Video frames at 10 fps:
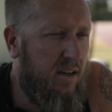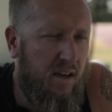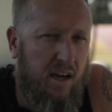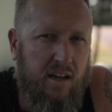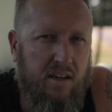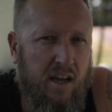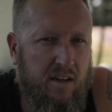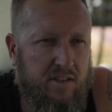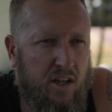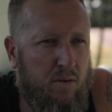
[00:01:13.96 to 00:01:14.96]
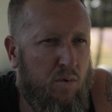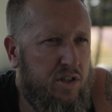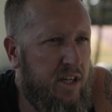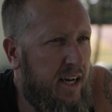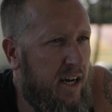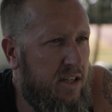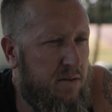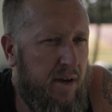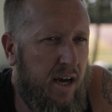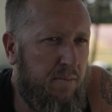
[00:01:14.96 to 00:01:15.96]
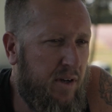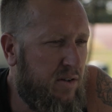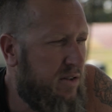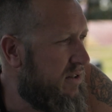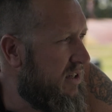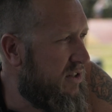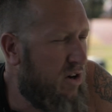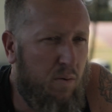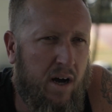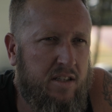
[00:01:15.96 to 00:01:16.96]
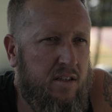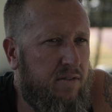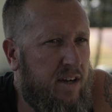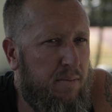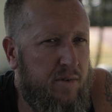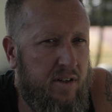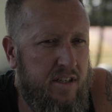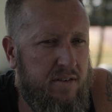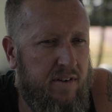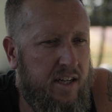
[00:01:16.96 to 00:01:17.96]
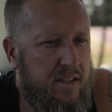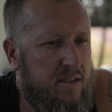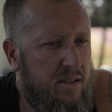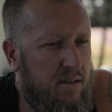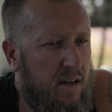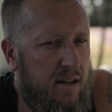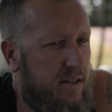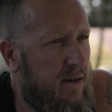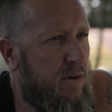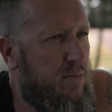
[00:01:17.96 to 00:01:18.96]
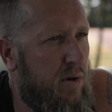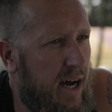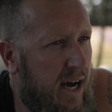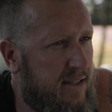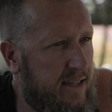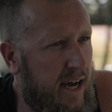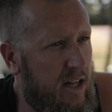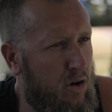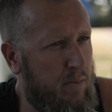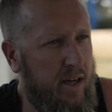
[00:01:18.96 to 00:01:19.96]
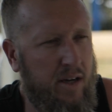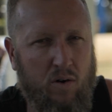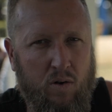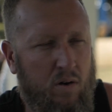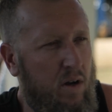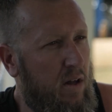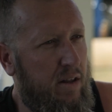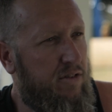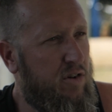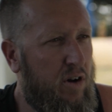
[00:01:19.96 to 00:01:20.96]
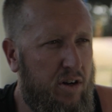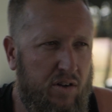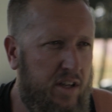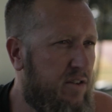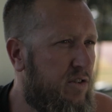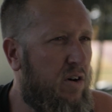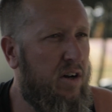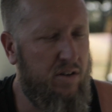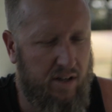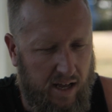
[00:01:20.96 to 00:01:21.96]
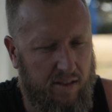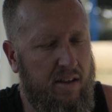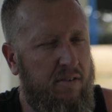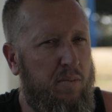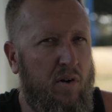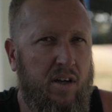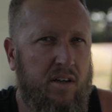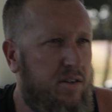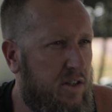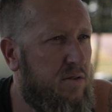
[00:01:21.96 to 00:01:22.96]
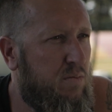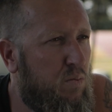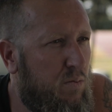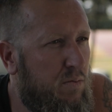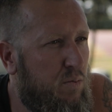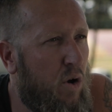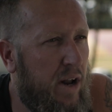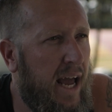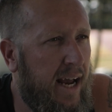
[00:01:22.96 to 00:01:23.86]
and tell them what Jayco is about, because there's not once that I've come to these events and someone's put a hard sale on me, or they've tried to do this and tried to do that. They've been just wanting to hang